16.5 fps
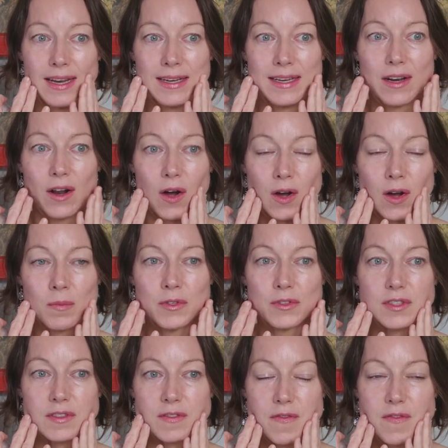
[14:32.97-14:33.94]
And
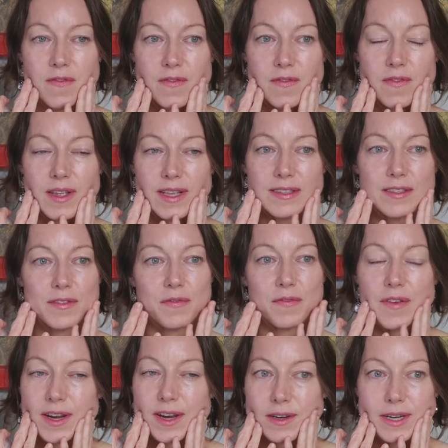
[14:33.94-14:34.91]
it's
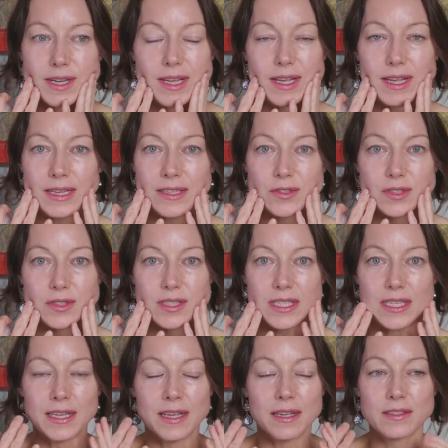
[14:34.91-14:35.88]
very
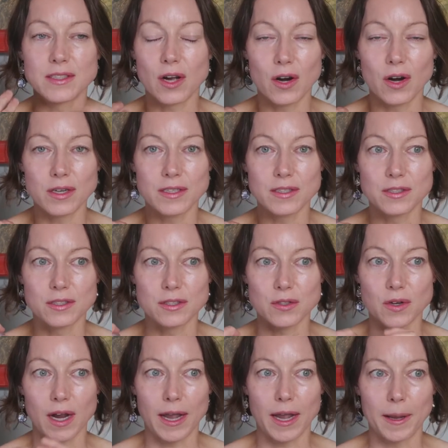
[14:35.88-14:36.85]
interesting. It's hard to
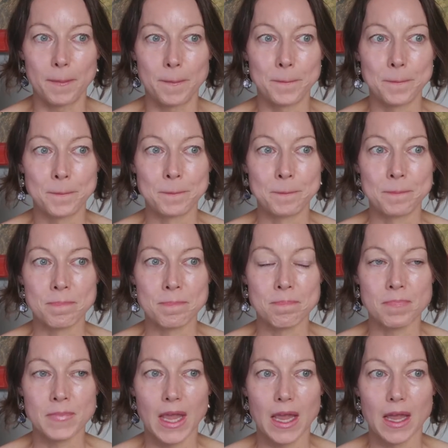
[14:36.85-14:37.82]
describe,
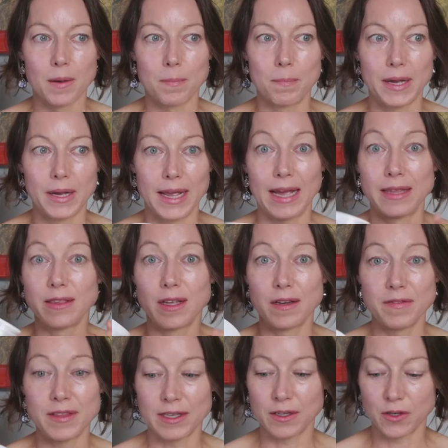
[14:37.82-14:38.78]
but I
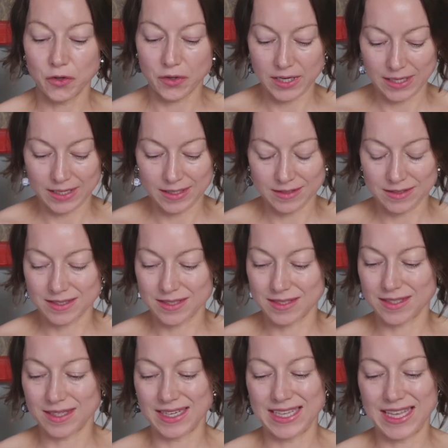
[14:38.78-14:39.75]
love the
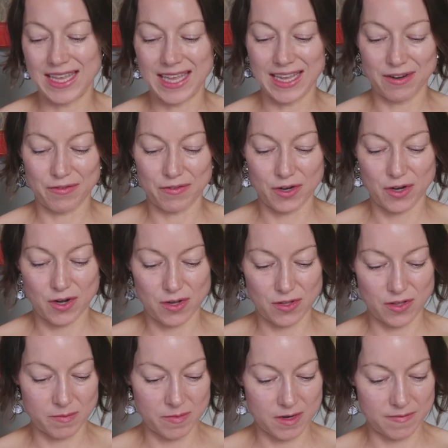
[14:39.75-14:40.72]
ingredients. I can't
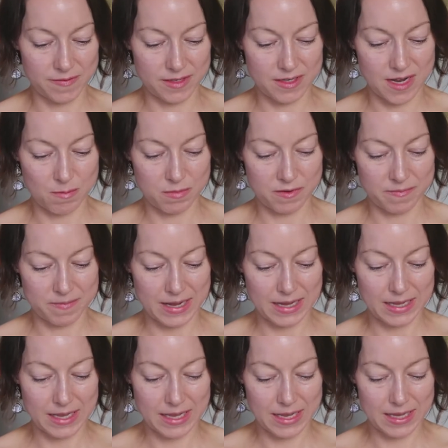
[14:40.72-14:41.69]
recall them off the top of
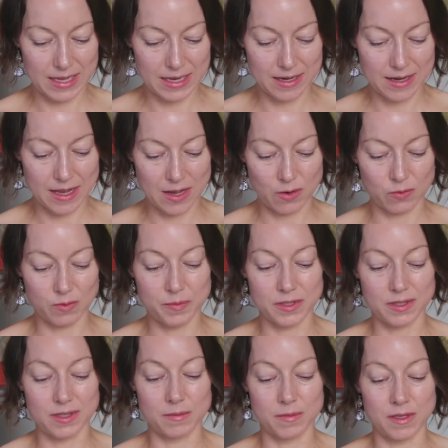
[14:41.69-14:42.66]
my head. I will
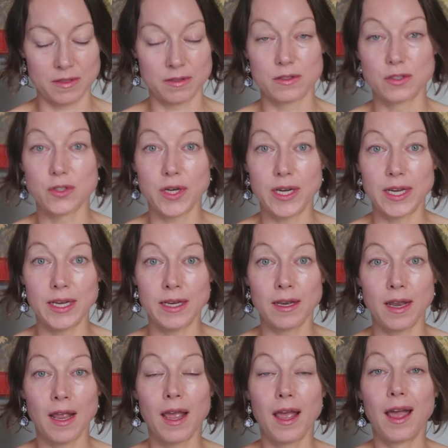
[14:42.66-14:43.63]
put them on the
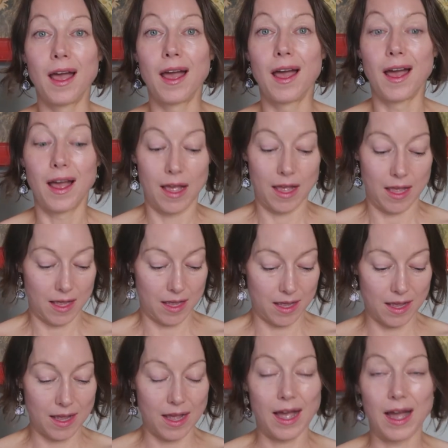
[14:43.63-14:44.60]
screen.
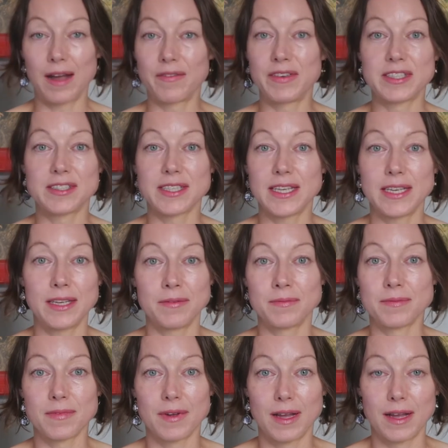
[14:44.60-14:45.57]

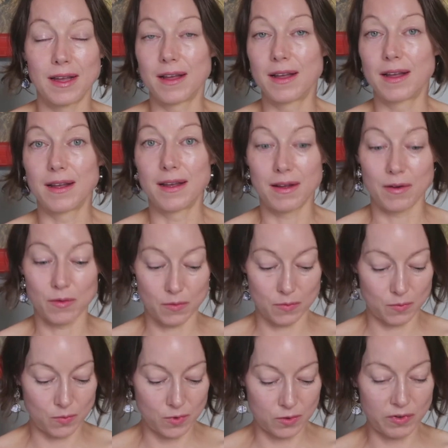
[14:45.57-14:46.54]
Obviously,
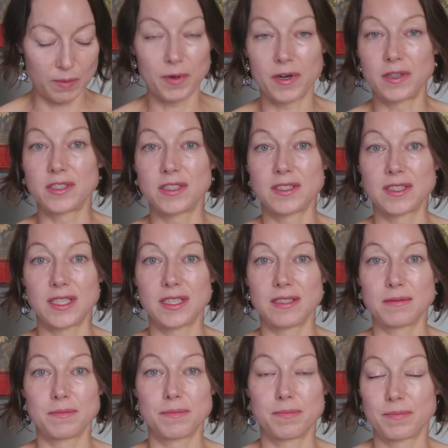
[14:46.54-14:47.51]
would repurchase
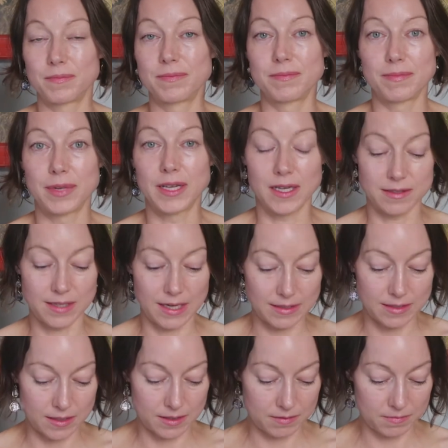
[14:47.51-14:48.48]
it because
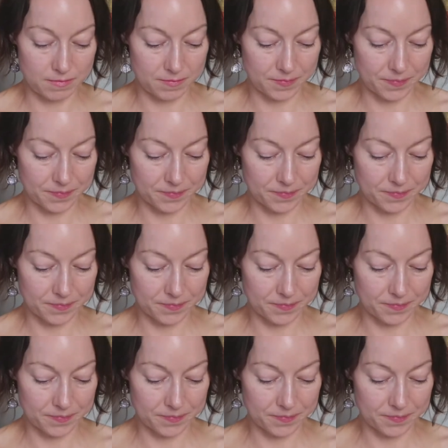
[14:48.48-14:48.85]
I did.